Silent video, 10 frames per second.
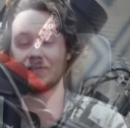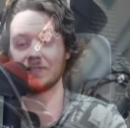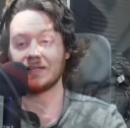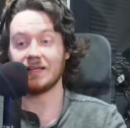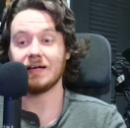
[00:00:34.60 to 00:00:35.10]

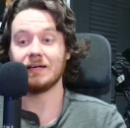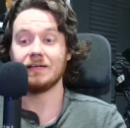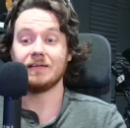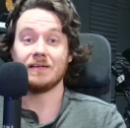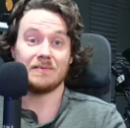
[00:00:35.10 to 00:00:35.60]
like that.
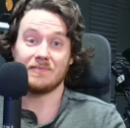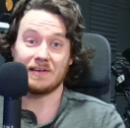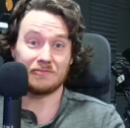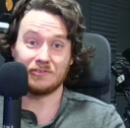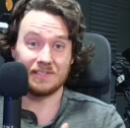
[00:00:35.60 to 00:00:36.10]

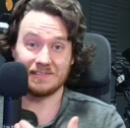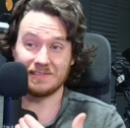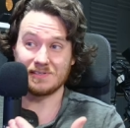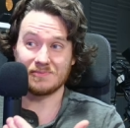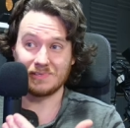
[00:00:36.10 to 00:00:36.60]
Thankfully,
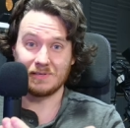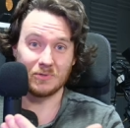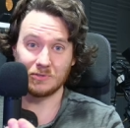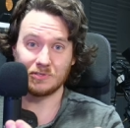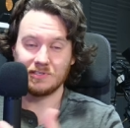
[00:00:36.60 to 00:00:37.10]
there isn't really
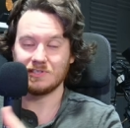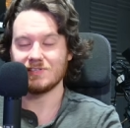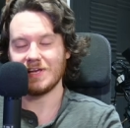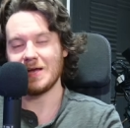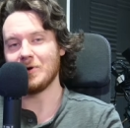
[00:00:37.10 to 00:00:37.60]
much to
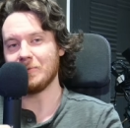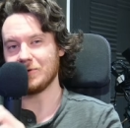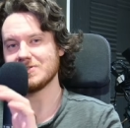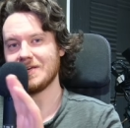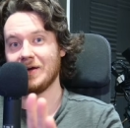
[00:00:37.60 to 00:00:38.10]
say, but I'm
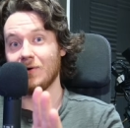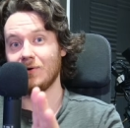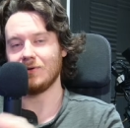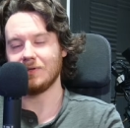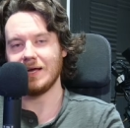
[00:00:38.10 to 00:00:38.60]
going to say it
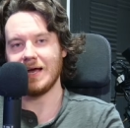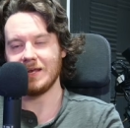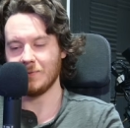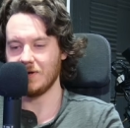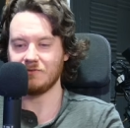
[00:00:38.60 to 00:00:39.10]
all
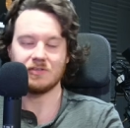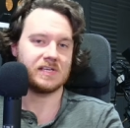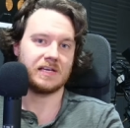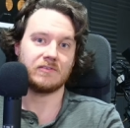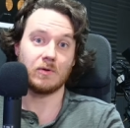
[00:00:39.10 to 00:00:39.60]
anyway for the
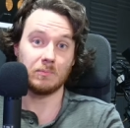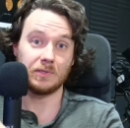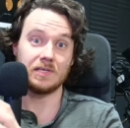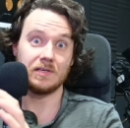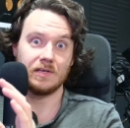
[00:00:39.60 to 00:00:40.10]
sake of
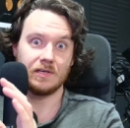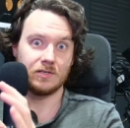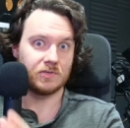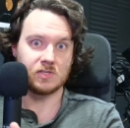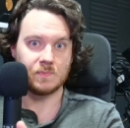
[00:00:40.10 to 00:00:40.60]
complete
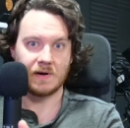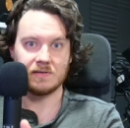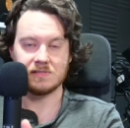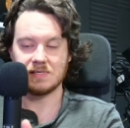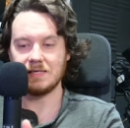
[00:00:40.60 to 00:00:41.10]

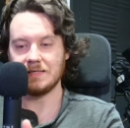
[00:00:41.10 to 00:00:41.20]
transparency.